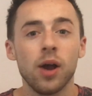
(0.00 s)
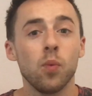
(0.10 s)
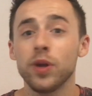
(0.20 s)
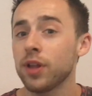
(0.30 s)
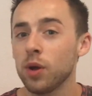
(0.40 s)

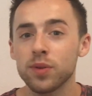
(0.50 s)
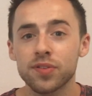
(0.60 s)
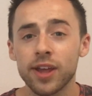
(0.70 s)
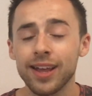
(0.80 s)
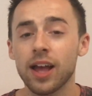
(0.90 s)
We don't
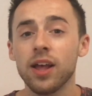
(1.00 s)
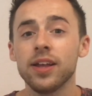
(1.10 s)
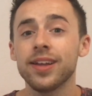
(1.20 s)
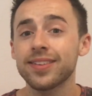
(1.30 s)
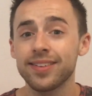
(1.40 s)
say
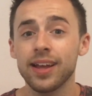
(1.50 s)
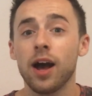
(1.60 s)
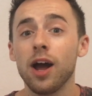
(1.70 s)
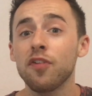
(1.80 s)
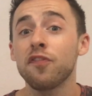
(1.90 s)
yesterday
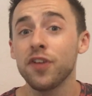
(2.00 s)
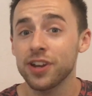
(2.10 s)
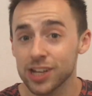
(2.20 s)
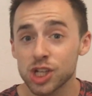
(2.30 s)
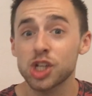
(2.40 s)
I
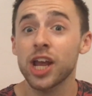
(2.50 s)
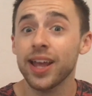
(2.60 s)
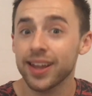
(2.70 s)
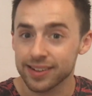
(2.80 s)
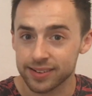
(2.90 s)
finished.
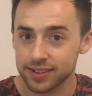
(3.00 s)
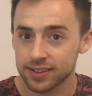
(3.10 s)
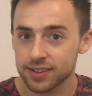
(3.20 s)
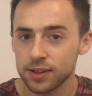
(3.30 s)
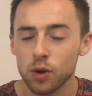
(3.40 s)

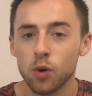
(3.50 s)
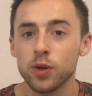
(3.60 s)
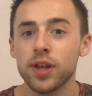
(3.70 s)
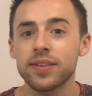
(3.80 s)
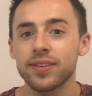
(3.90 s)
Or
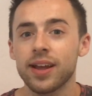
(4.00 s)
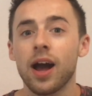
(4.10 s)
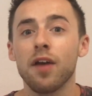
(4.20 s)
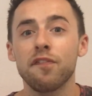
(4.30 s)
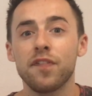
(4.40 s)
yesterday
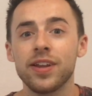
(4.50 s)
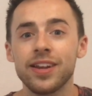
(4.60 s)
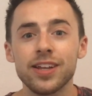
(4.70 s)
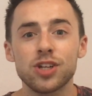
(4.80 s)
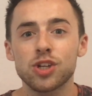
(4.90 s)
I
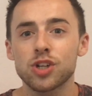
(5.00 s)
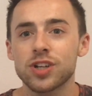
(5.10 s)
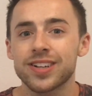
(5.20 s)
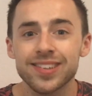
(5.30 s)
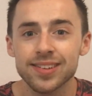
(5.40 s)

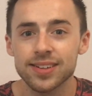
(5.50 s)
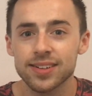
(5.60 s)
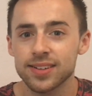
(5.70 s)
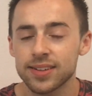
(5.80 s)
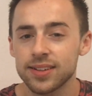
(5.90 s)
finished.
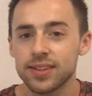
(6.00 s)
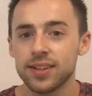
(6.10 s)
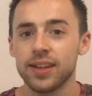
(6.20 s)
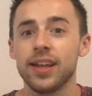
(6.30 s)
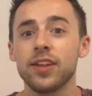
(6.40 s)

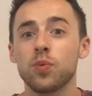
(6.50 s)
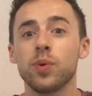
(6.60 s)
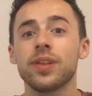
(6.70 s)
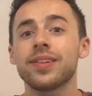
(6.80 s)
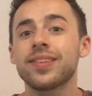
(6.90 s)
It's
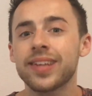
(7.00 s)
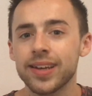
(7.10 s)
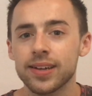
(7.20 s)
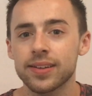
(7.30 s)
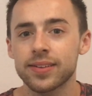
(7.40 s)
with a T
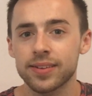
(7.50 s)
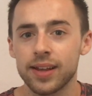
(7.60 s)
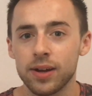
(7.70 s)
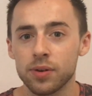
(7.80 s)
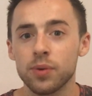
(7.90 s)

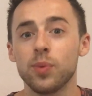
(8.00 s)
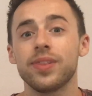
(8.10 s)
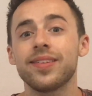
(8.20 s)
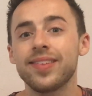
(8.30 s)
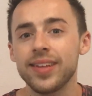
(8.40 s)
sound, with
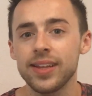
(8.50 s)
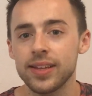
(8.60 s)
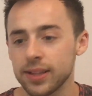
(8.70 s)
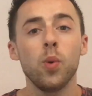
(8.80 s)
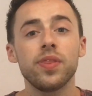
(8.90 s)
the
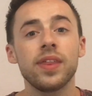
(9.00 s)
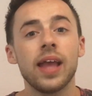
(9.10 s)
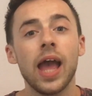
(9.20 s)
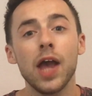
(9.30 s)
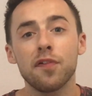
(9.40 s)
T. With
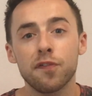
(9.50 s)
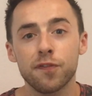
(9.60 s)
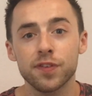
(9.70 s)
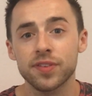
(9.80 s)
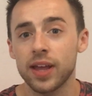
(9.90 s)
the
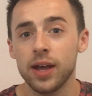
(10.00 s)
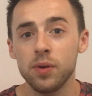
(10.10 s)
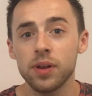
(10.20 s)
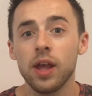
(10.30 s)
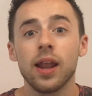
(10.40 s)
F
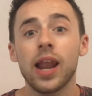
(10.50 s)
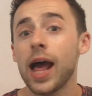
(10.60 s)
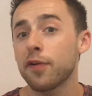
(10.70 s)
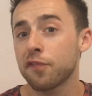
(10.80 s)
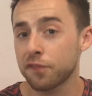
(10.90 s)
sound,
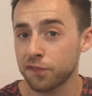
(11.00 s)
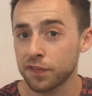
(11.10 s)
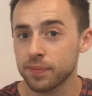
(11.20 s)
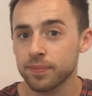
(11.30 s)
laugh.